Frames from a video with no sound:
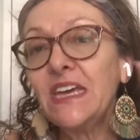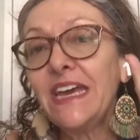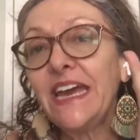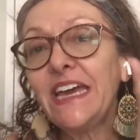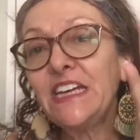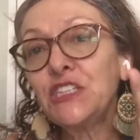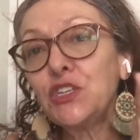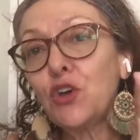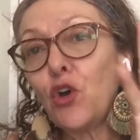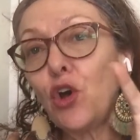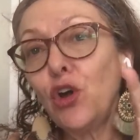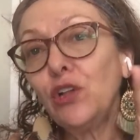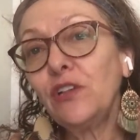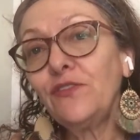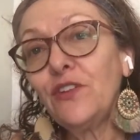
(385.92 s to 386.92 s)
And
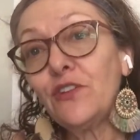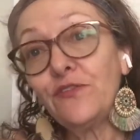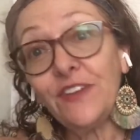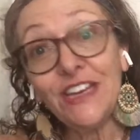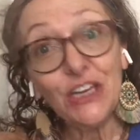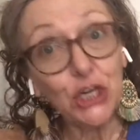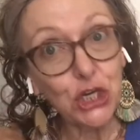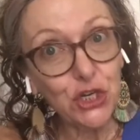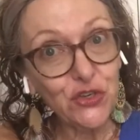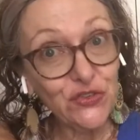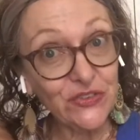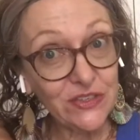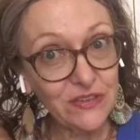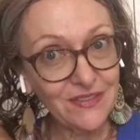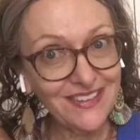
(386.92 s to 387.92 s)
all of your
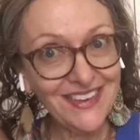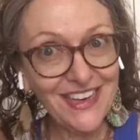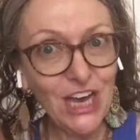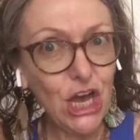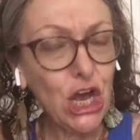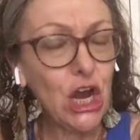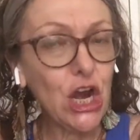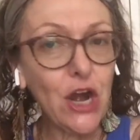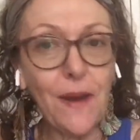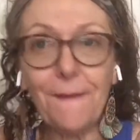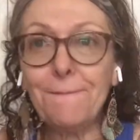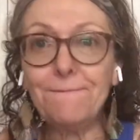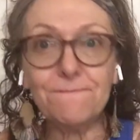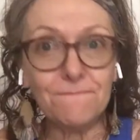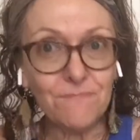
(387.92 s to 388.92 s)
fingers are
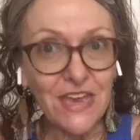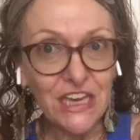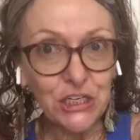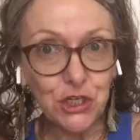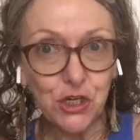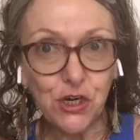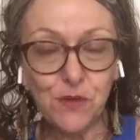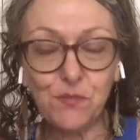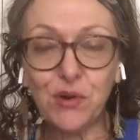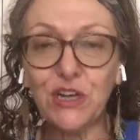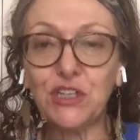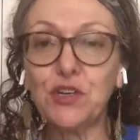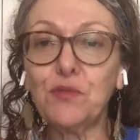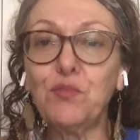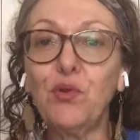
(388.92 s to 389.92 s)
major
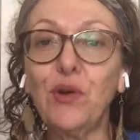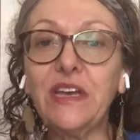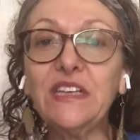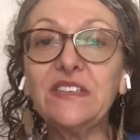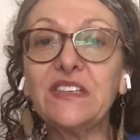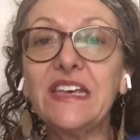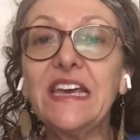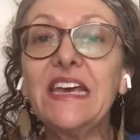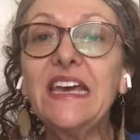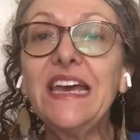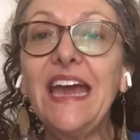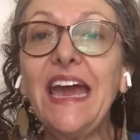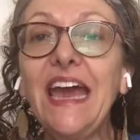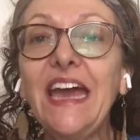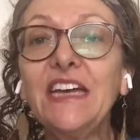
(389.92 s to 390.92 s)
pressure points.
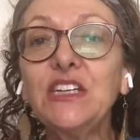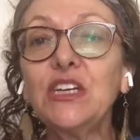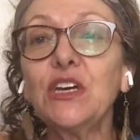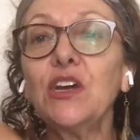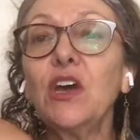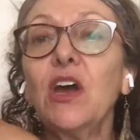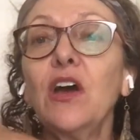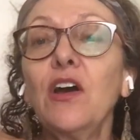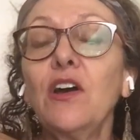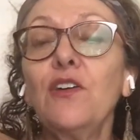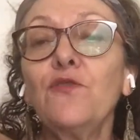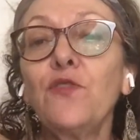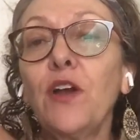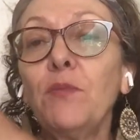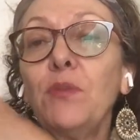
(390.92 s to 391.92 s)
And
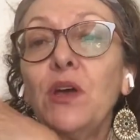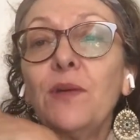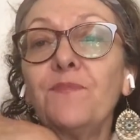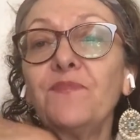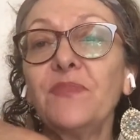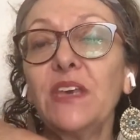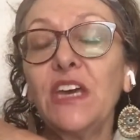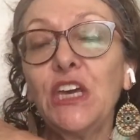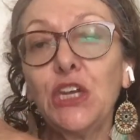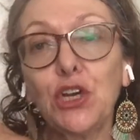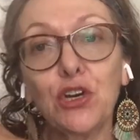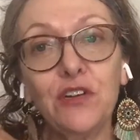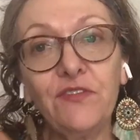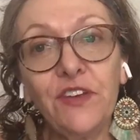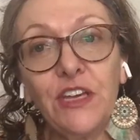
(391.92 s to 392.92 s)
from an
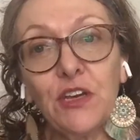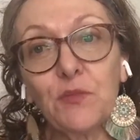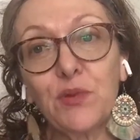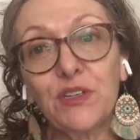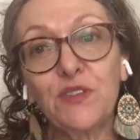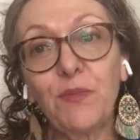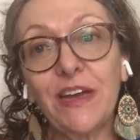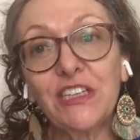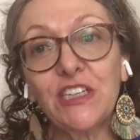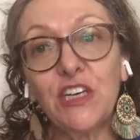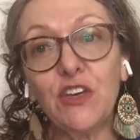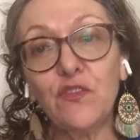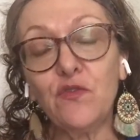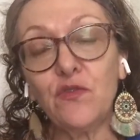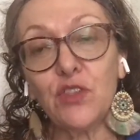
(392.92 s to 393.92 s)
Ayurvedic
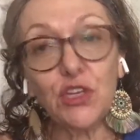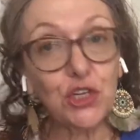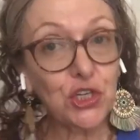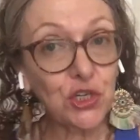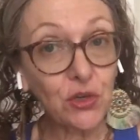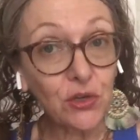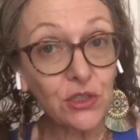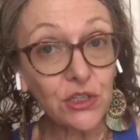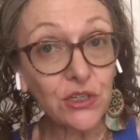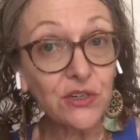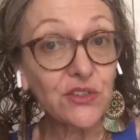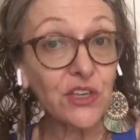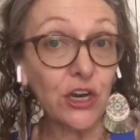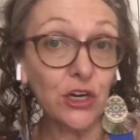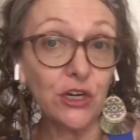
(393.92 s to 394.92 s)
perspective, the shoulders
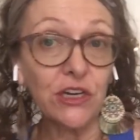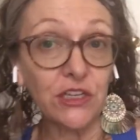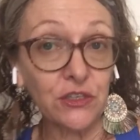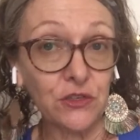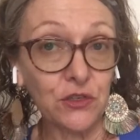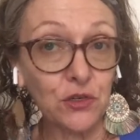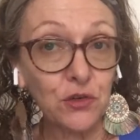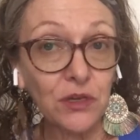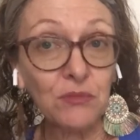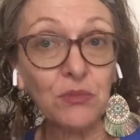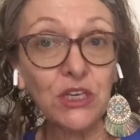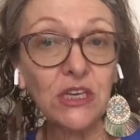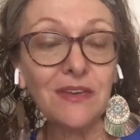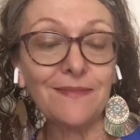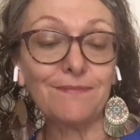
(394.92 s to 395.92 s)
are
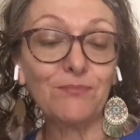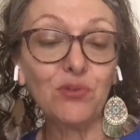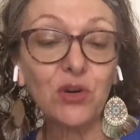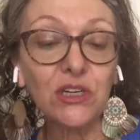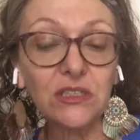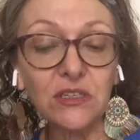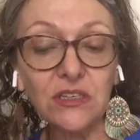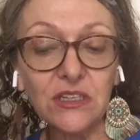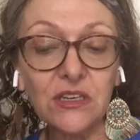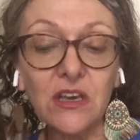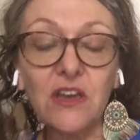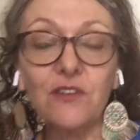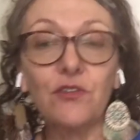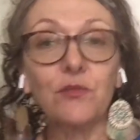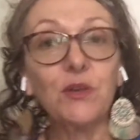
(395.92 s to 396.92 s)
extremely important.
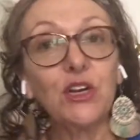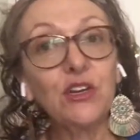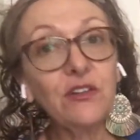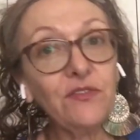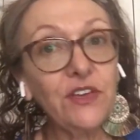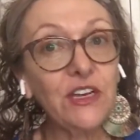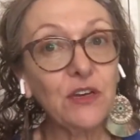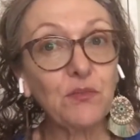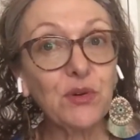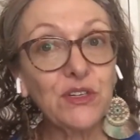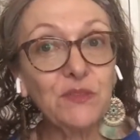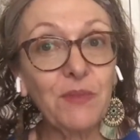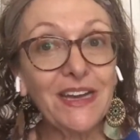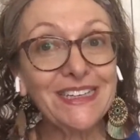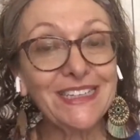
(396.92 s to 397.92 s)
From an Ayurvedic
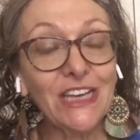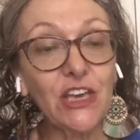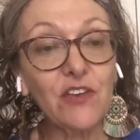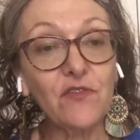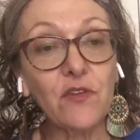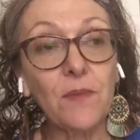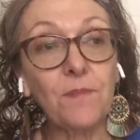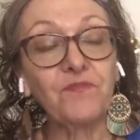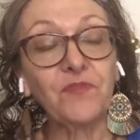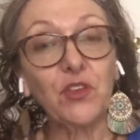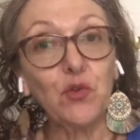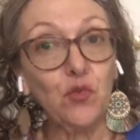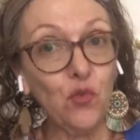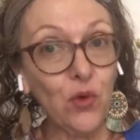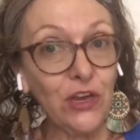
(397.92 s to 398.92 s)
perspective,
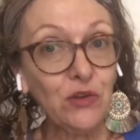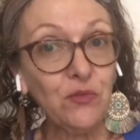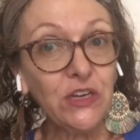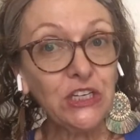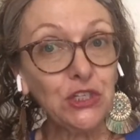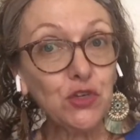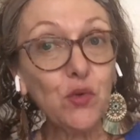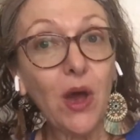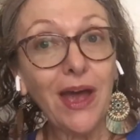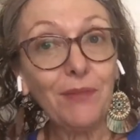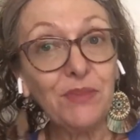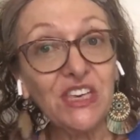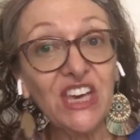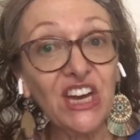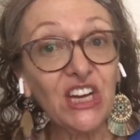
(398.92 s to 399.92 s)
when we do
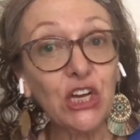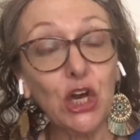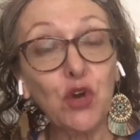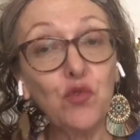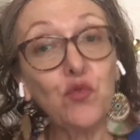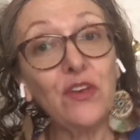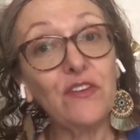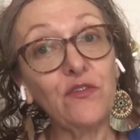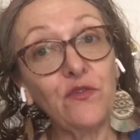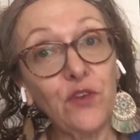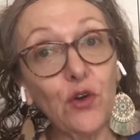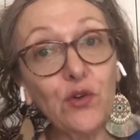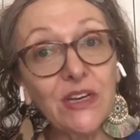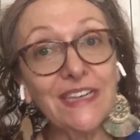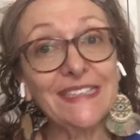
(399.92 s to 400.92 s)
Abhyanga, we
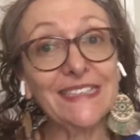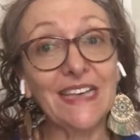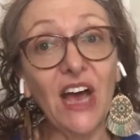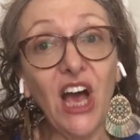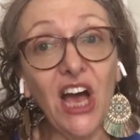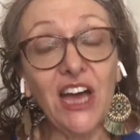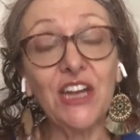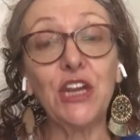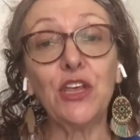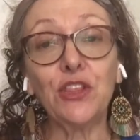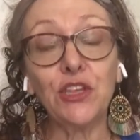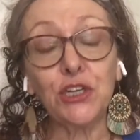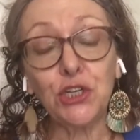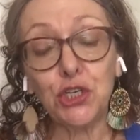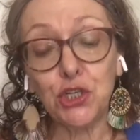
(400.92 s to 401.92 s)
focus on
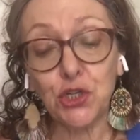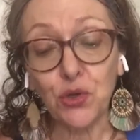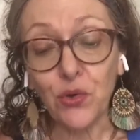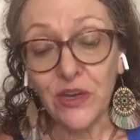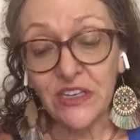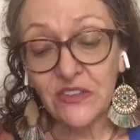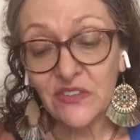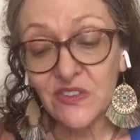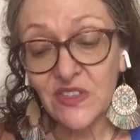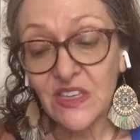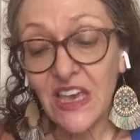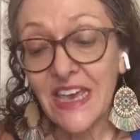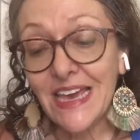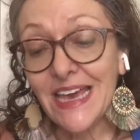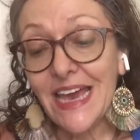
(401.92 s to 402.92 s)
the joints.
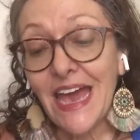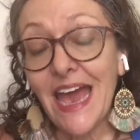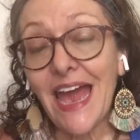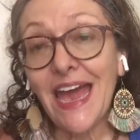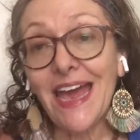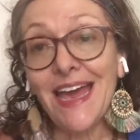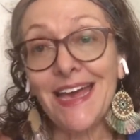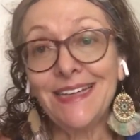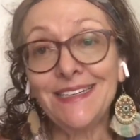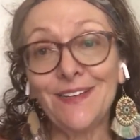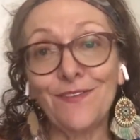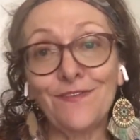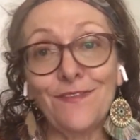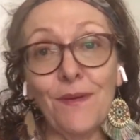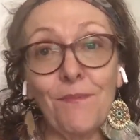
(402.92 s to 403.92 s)
And
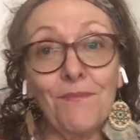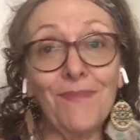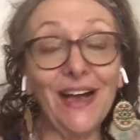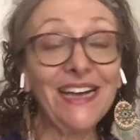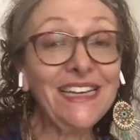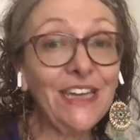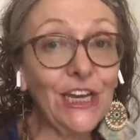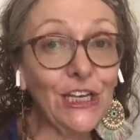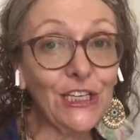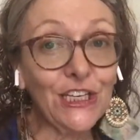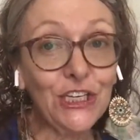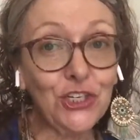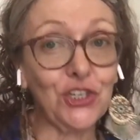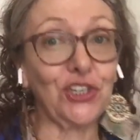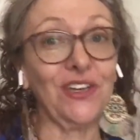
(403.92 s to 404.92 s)
from my
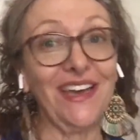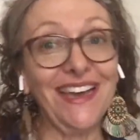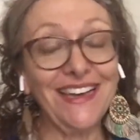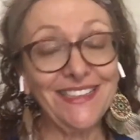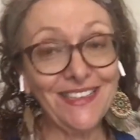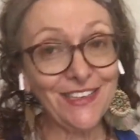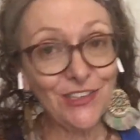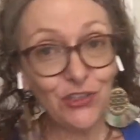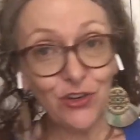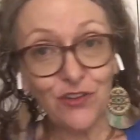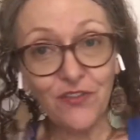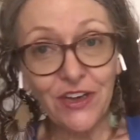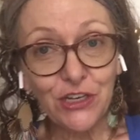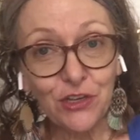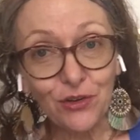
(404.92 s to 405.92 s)
knowledge as a
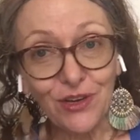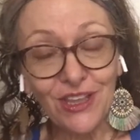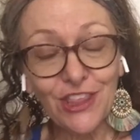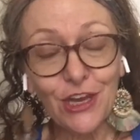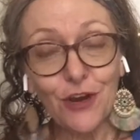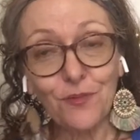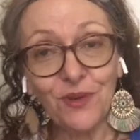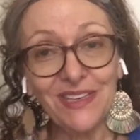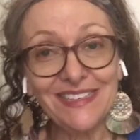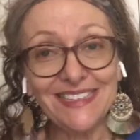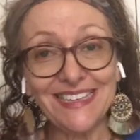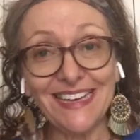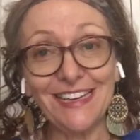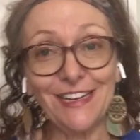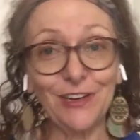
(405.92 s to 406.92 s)
certified yoga therapist
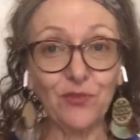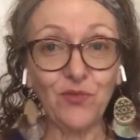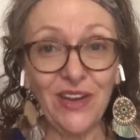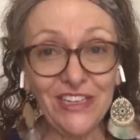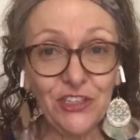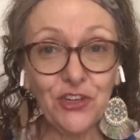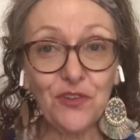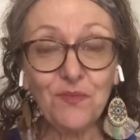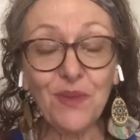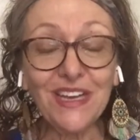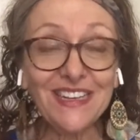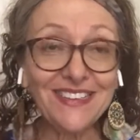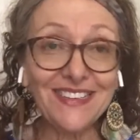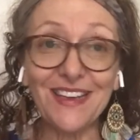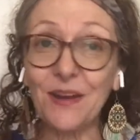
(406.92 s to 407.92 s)
and in Western
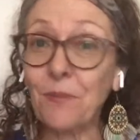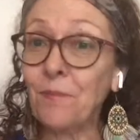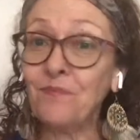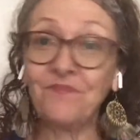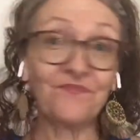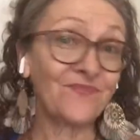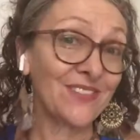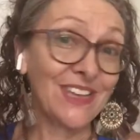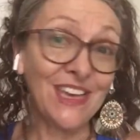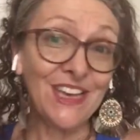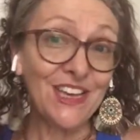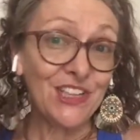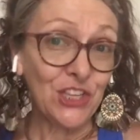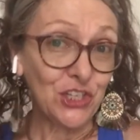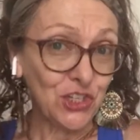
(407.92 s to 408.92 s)
medicine,
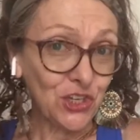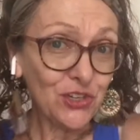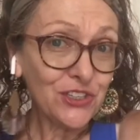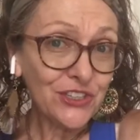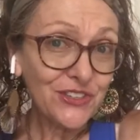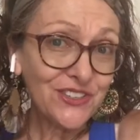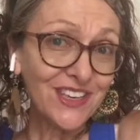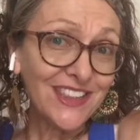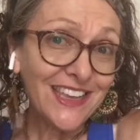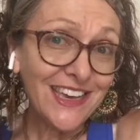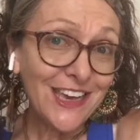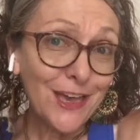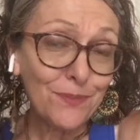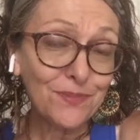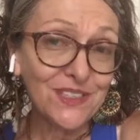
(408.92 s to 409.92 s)
the shoulders and the
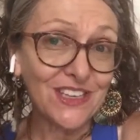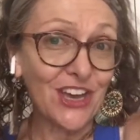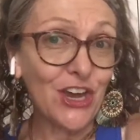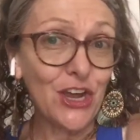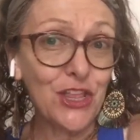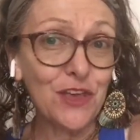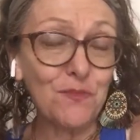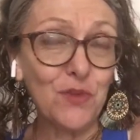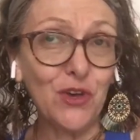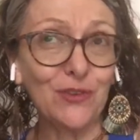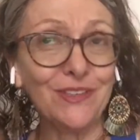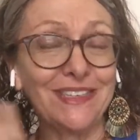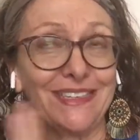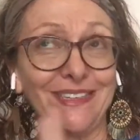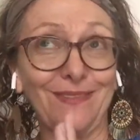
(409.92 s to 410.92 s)
hips are the
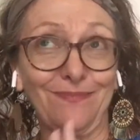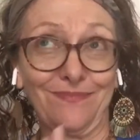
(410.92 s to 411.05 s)
most